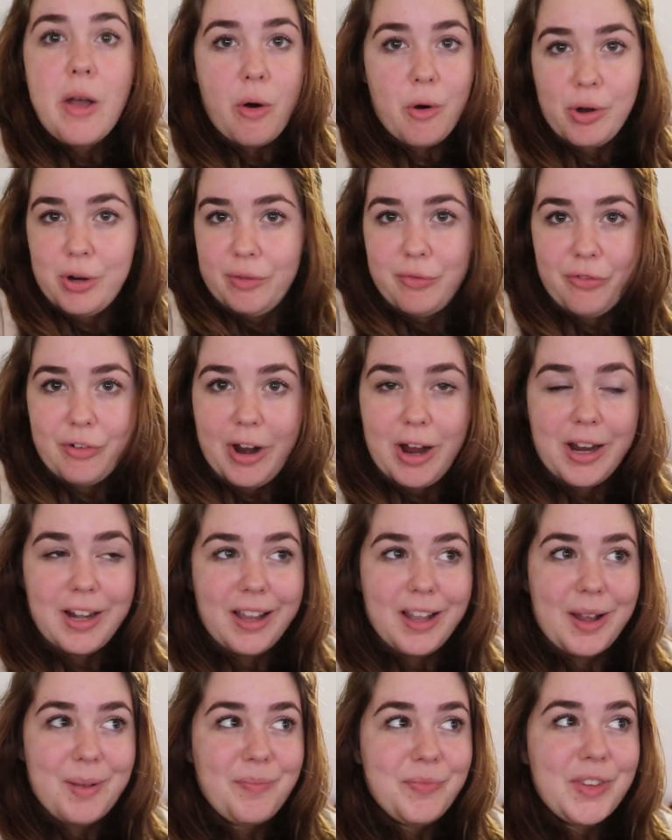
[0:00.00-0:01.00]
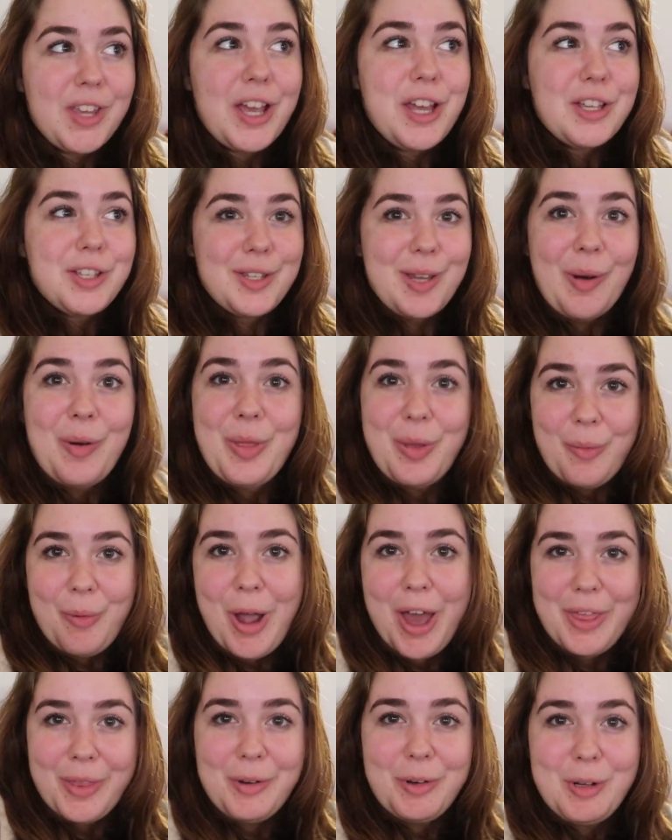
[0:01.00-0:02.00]
on Friday. So the
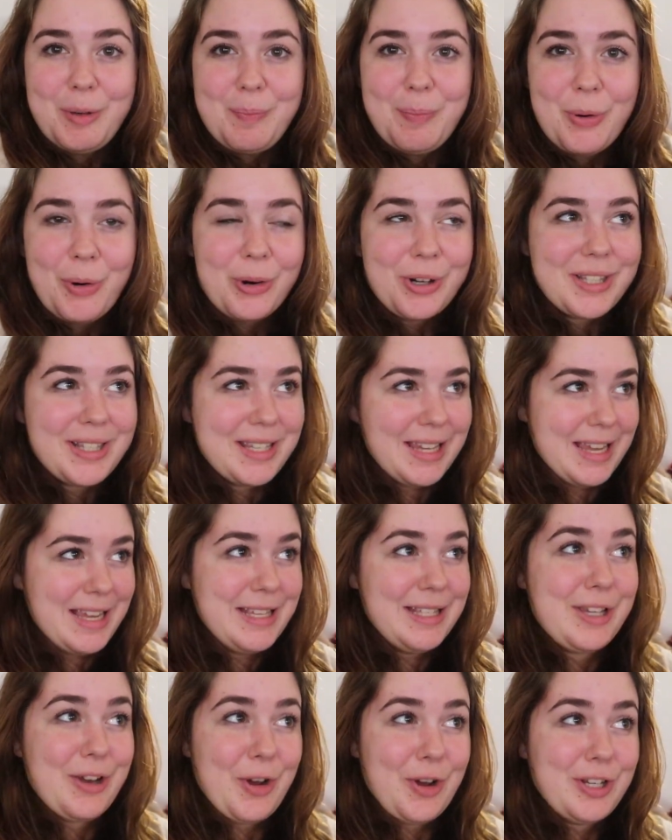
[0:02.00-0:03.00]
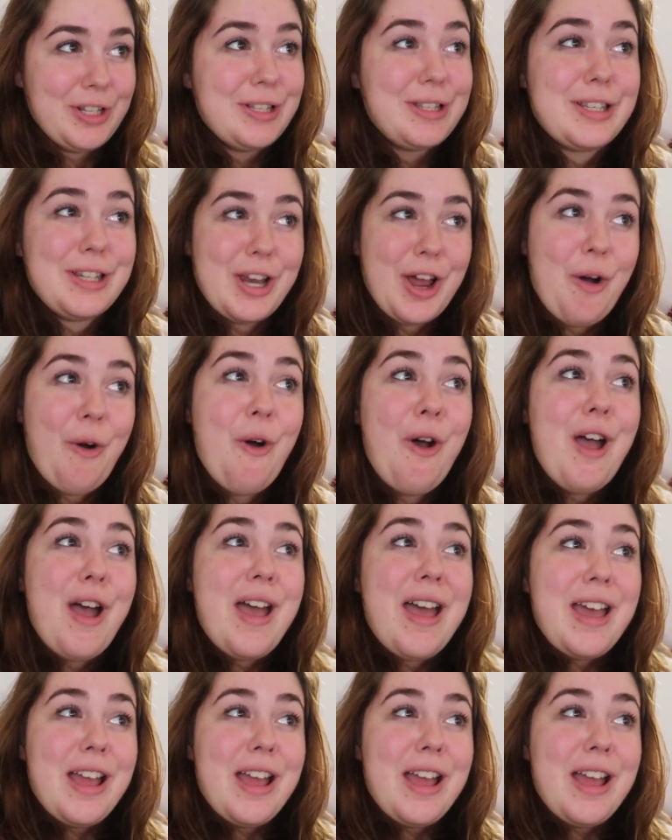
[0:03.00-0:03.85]
weather report says it's going to snow